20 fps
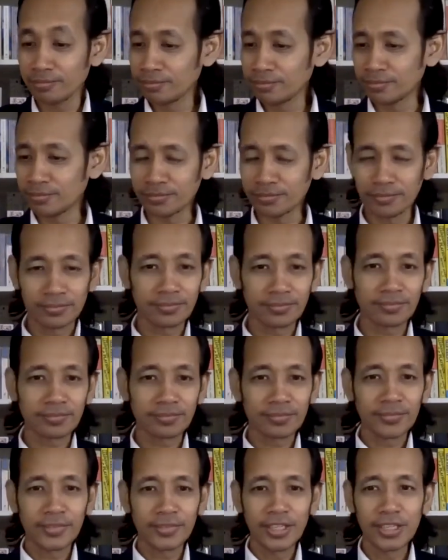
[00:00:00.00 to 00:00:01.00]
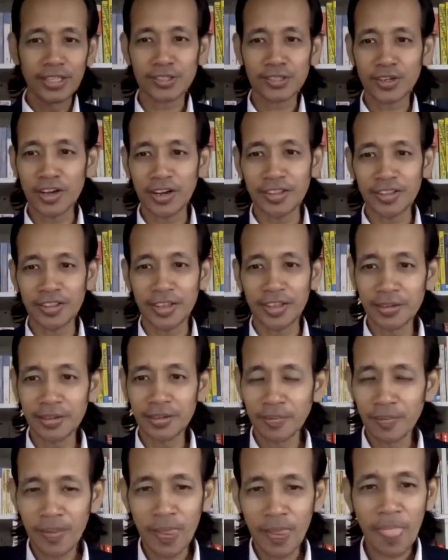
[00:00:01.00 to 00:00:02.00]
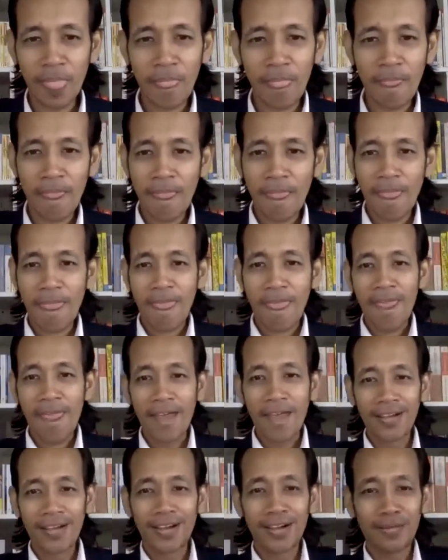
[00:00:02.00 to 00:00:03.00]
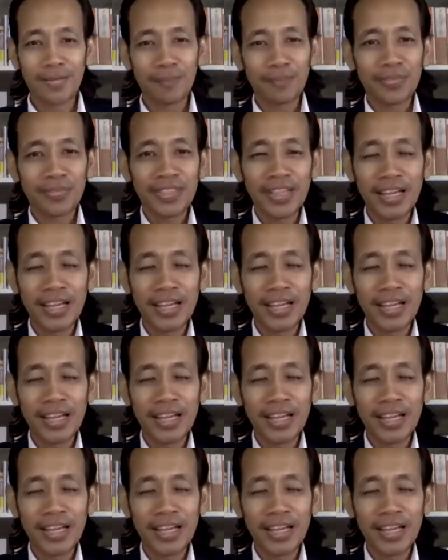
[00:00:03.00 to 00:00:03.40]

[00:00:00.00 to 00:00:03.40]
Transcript: Hmm. Is that right then? Uh,